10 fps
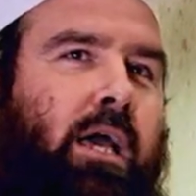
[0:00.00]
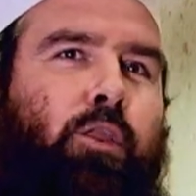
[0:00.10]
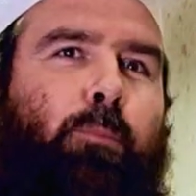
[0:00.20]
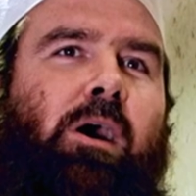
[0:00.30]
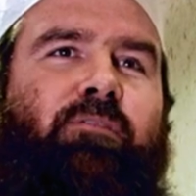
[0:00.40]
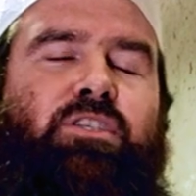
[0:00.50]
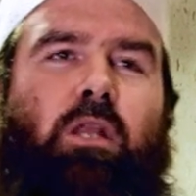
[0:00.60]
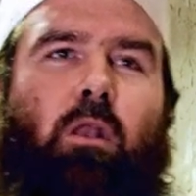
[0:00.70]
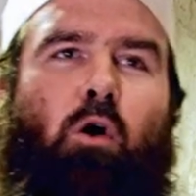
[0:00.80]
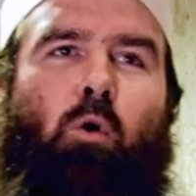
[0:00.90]
The Prophet
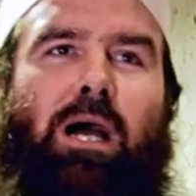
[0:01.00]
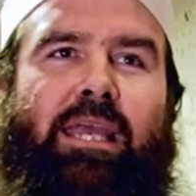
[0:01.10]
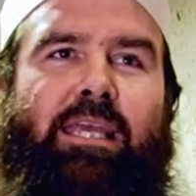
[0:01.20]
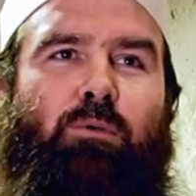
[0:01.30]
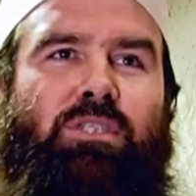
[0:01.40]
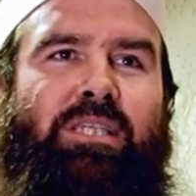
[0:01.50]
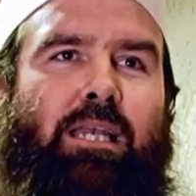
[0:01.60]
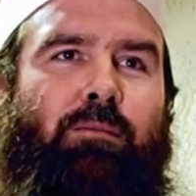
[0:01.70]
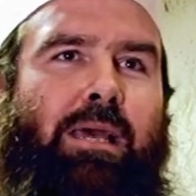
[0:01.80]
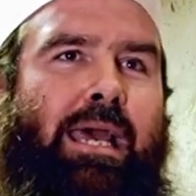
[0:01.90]

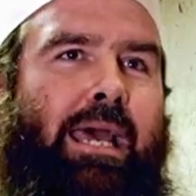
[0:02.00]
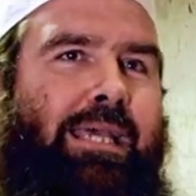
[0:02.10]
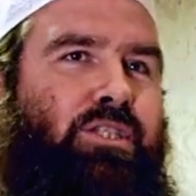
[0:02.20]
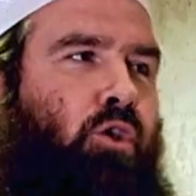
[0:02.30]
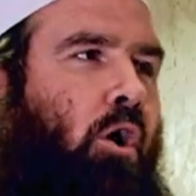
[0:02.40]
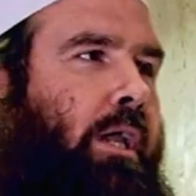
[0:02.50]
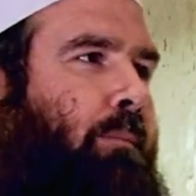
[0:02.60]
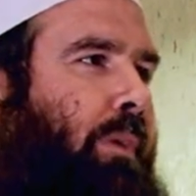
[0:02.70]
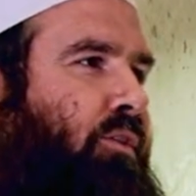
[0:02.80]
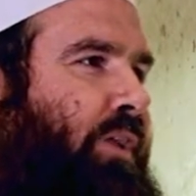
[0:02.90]
wasallam is talking
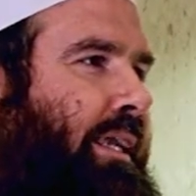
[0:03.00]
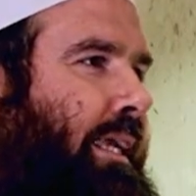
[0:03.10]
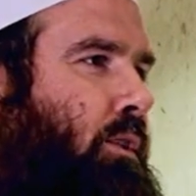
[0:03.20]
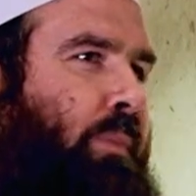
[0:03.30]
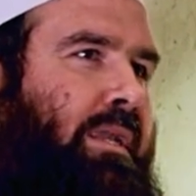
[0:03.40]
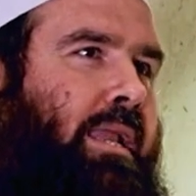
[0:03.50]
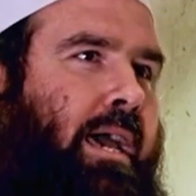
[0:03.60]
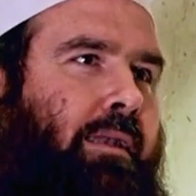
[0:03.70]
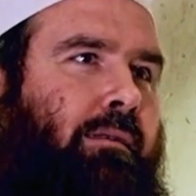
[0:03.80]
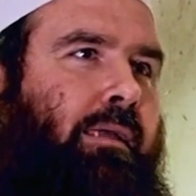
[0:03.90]
about that
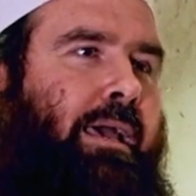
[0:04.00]
itmitnan,